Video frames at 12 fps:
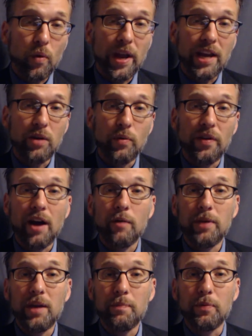weight
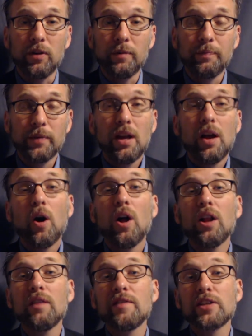without people,
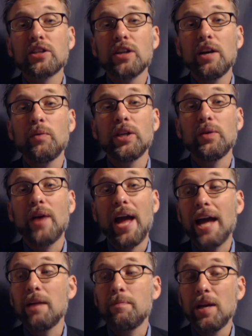all of a sudden when you
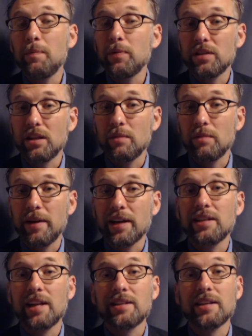add people to the
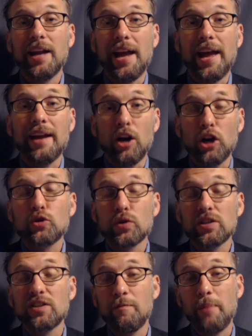mix, that's going to add
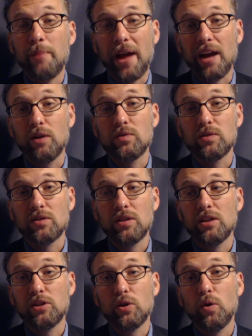hundreds of pounds
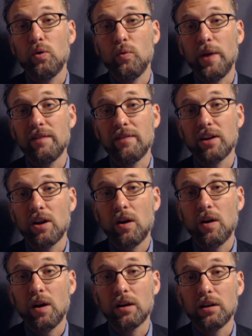to the total weight of the
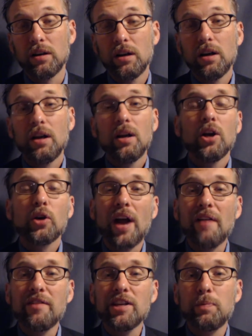car.
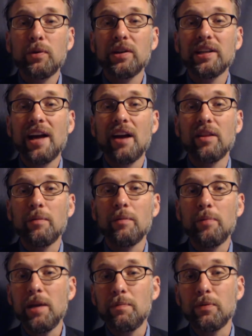Gravity's pulling down on
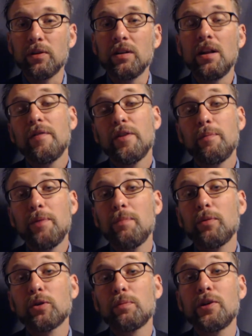the people, the
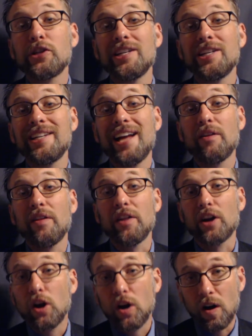people are pushing down on
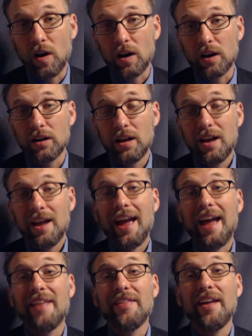the car,
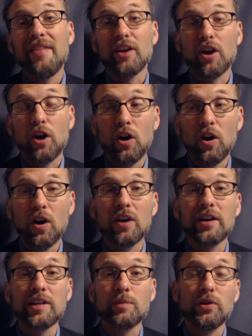and then the
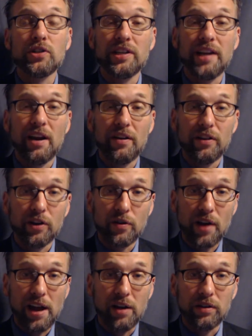car is pushing down on the
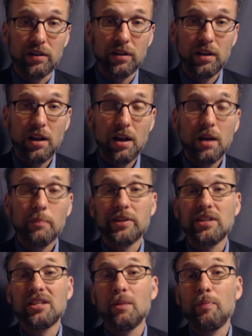ground.
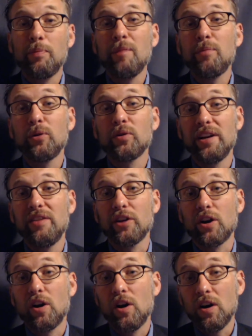But since the people are in
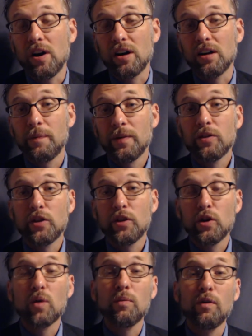the car,
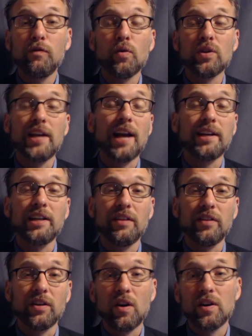the normal force
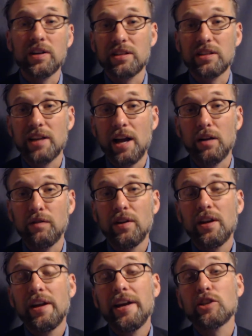acting on the car
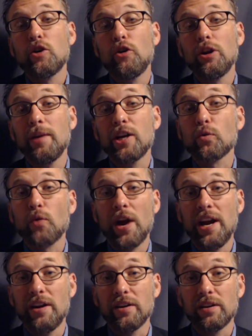itself is going to be
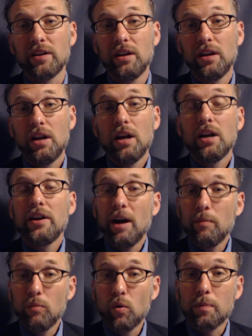greater.
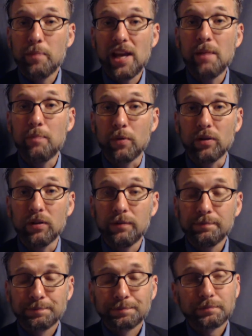Now, more
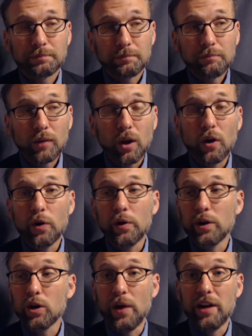people are
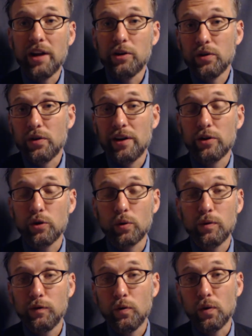going to equate to a greater
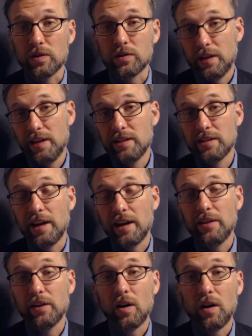normal force
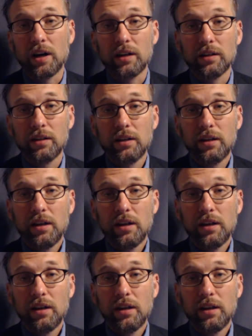inside the car.